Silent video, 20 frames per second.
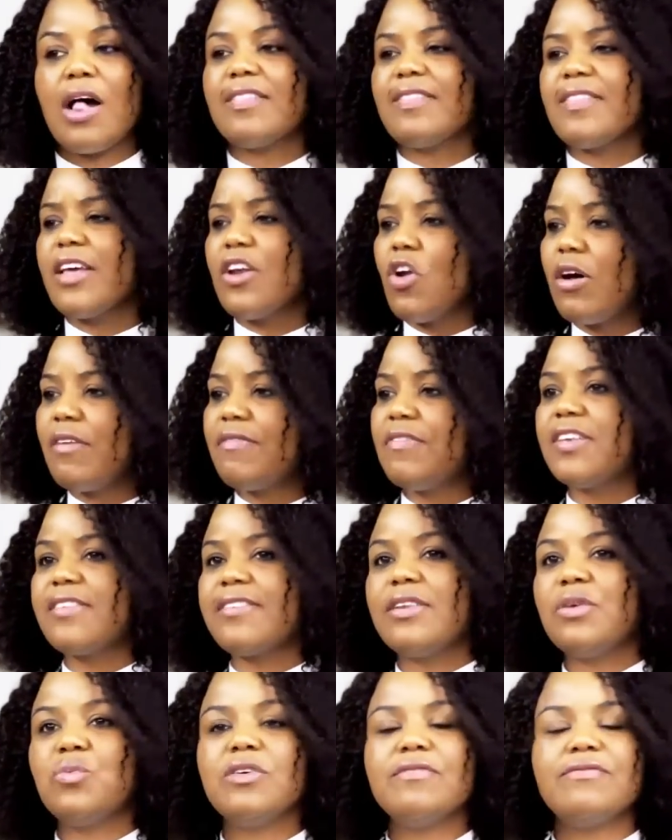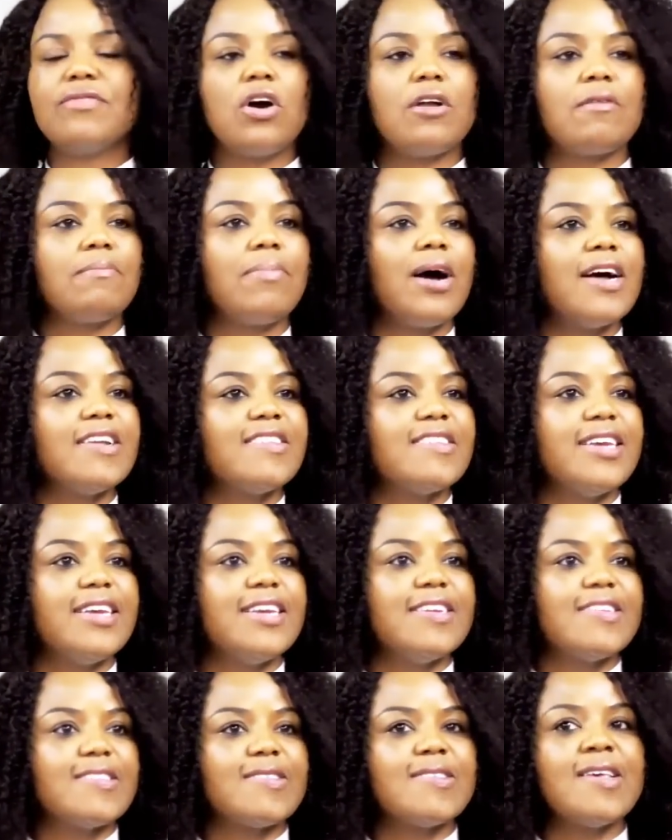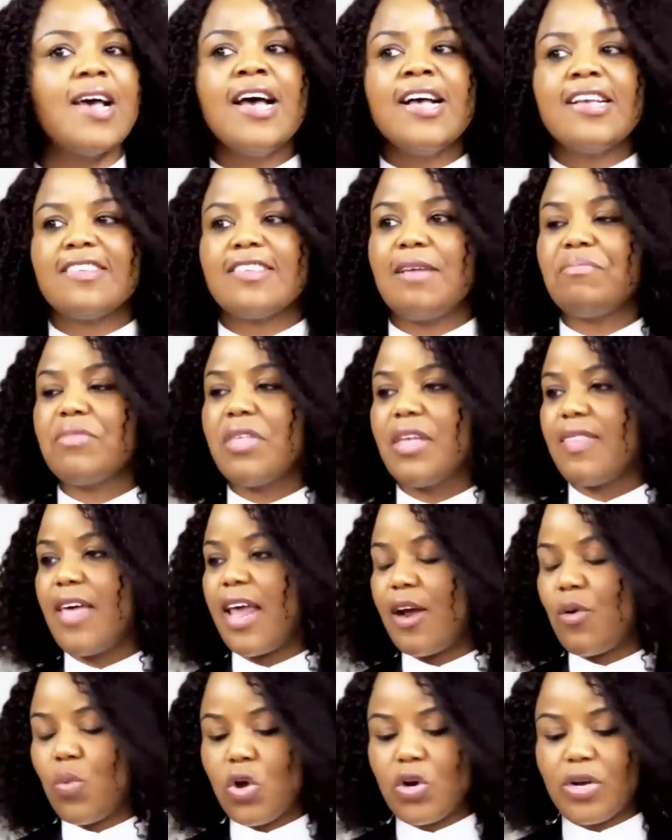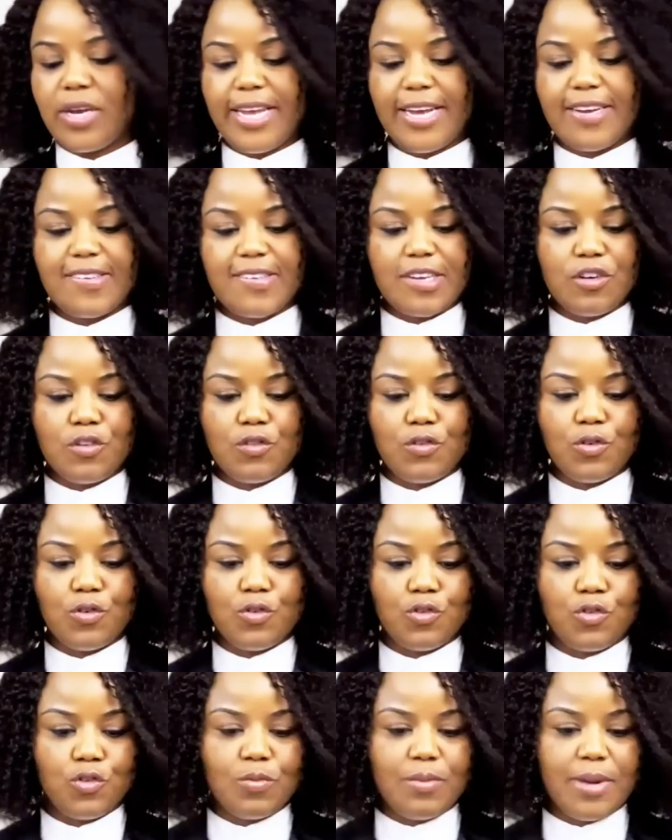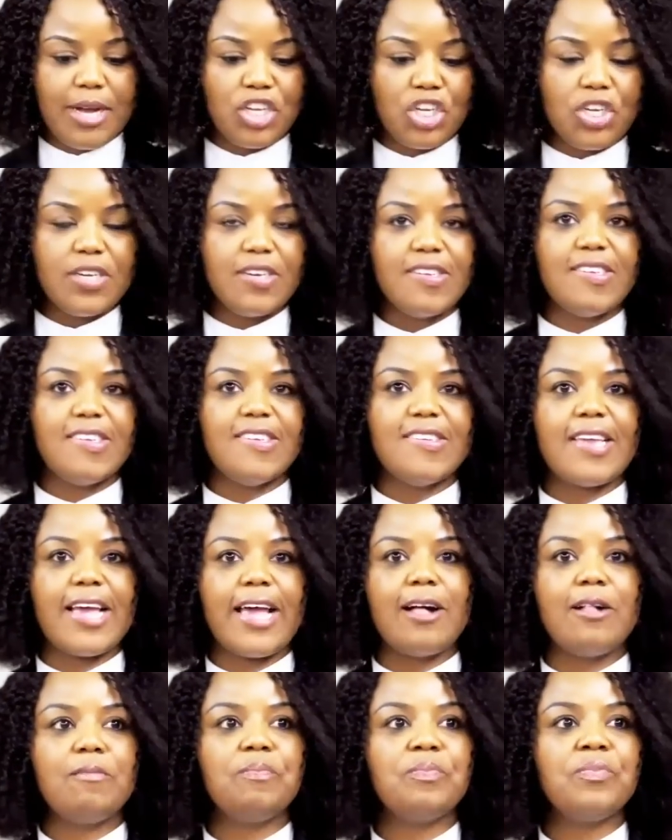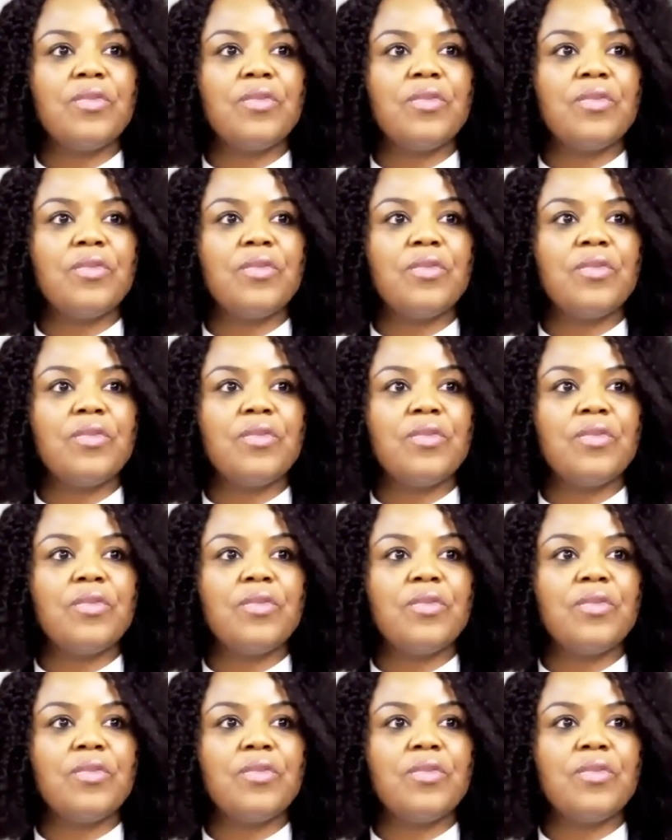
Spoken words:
And then obviously we've got party lists, something that I won't get into too much detail.